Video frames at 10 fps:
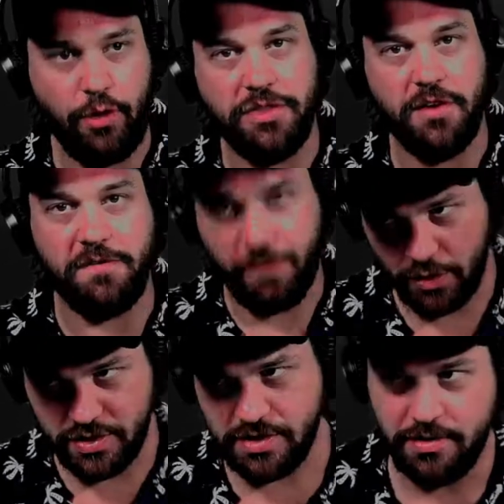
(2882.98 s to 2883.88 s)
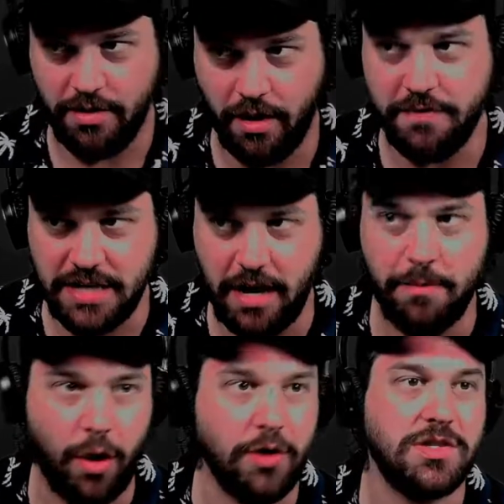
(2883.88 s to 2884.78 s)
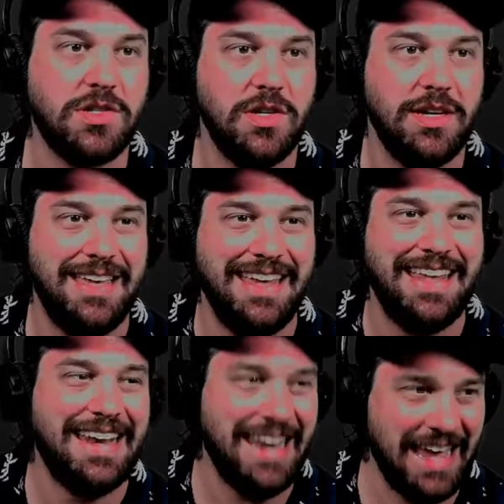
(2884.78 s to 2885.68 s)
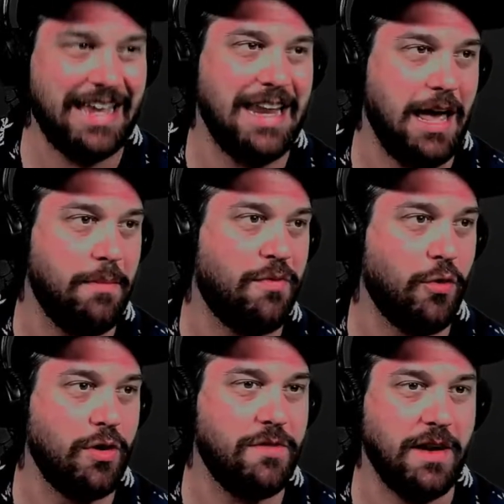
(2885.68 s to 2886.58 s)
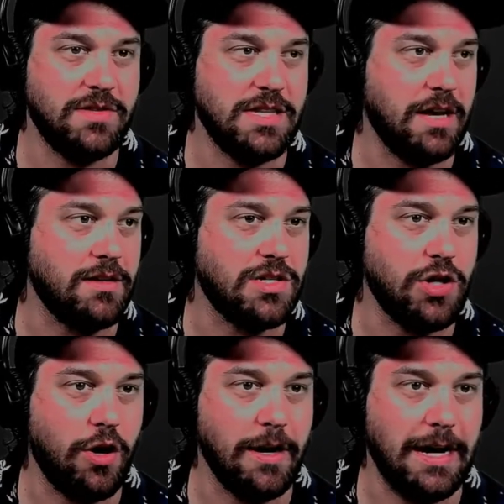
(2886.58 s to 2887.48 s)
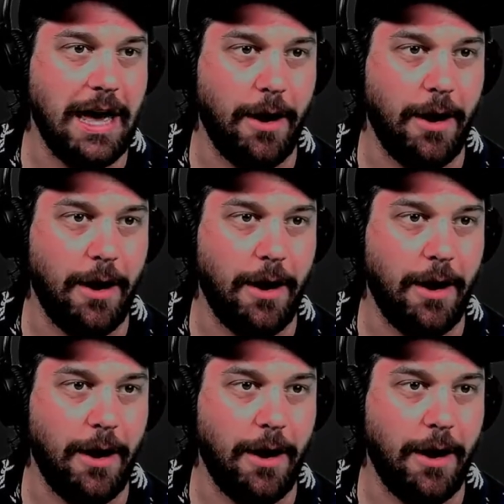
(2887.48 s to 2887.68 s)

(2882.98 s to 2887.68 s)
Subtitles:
I of Denmark's nickname? 45 seconds starting now.